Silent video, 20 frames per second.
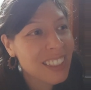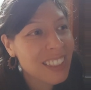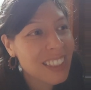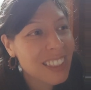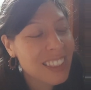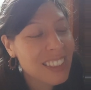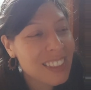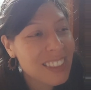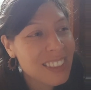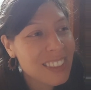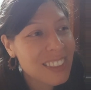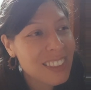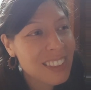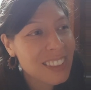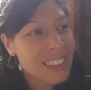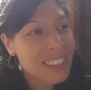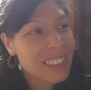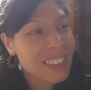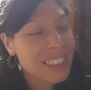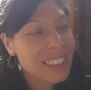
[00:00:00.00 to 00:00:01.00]
it's
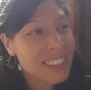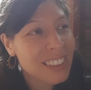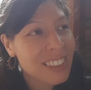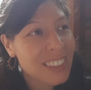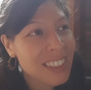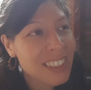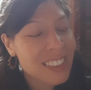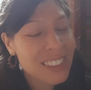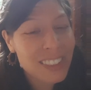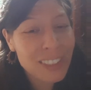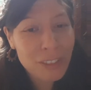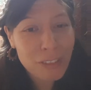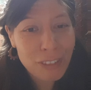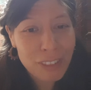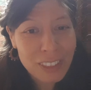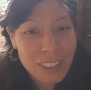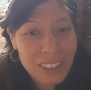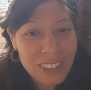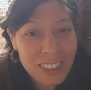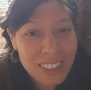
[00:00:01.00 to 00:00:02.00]

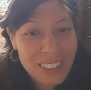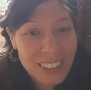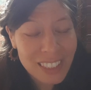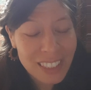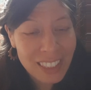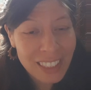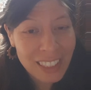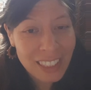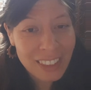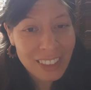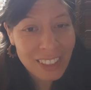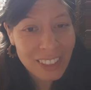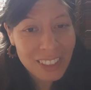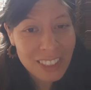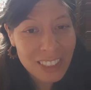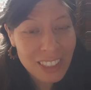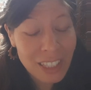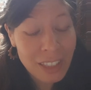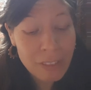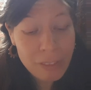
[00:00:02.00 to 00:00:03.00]
different singing in
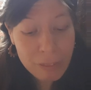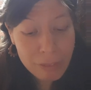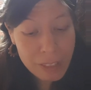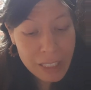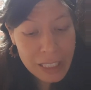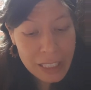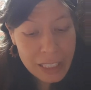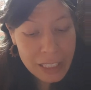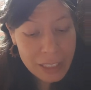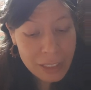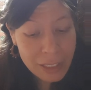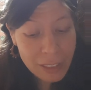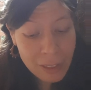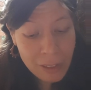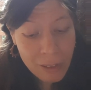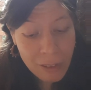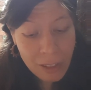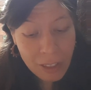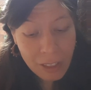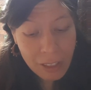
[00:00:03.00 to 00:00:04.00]
Dutch. I really
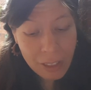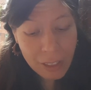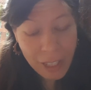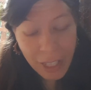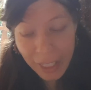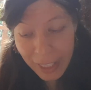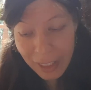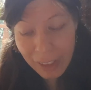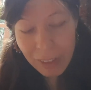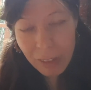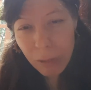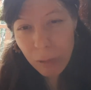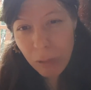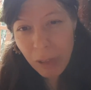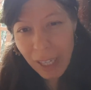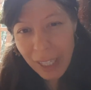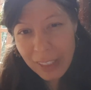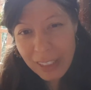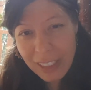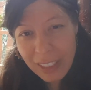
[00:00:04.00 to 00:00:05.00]
like
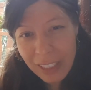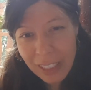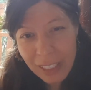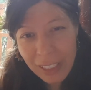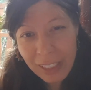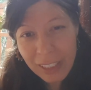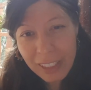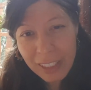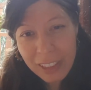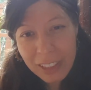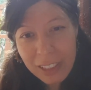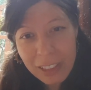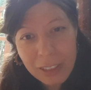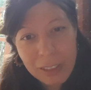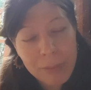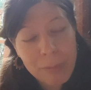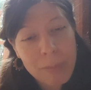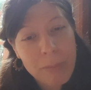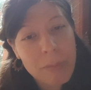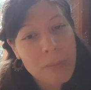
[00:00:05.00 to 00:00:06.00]
writing in English,
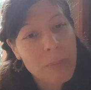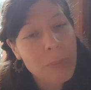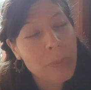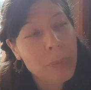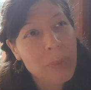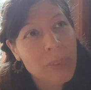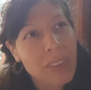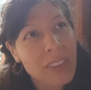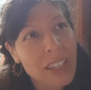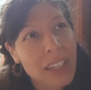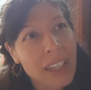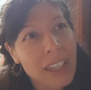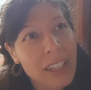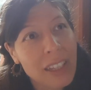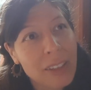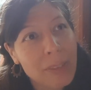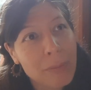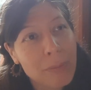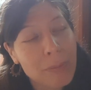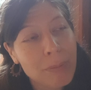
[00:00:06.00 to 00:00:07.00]

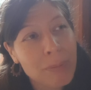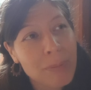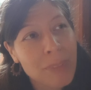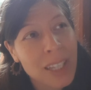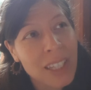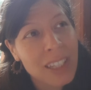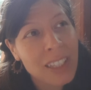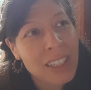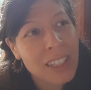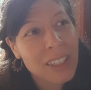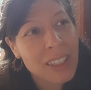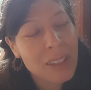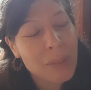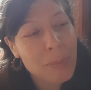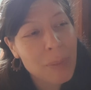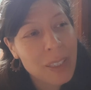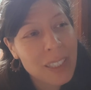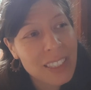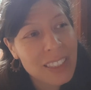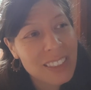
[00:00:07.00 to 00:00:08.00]

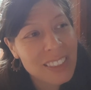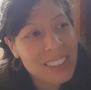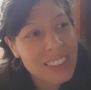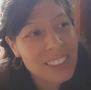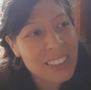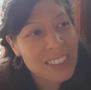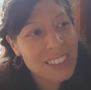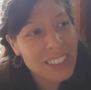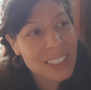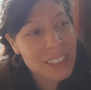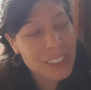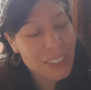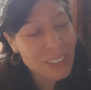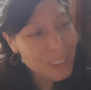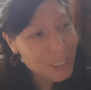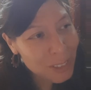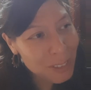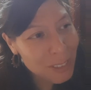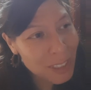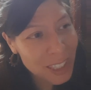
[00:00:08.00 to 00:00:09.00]
but it's
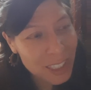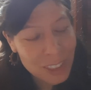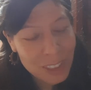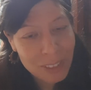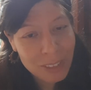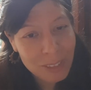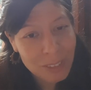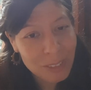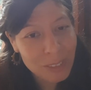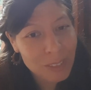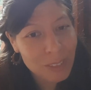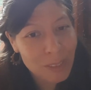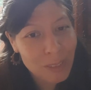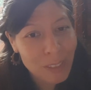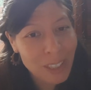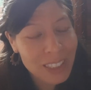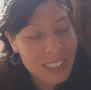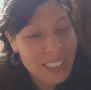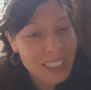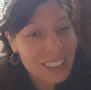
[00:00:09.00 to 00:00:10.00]
also nice to
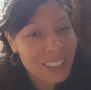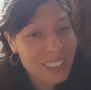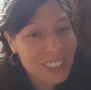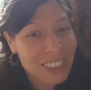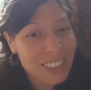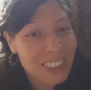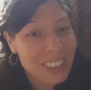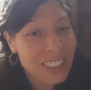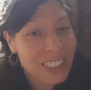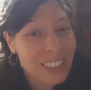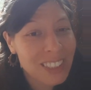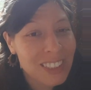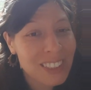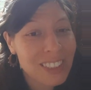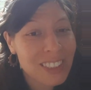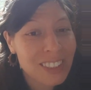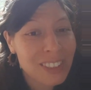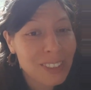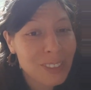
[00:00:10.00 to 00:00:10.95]
write in Dutch. So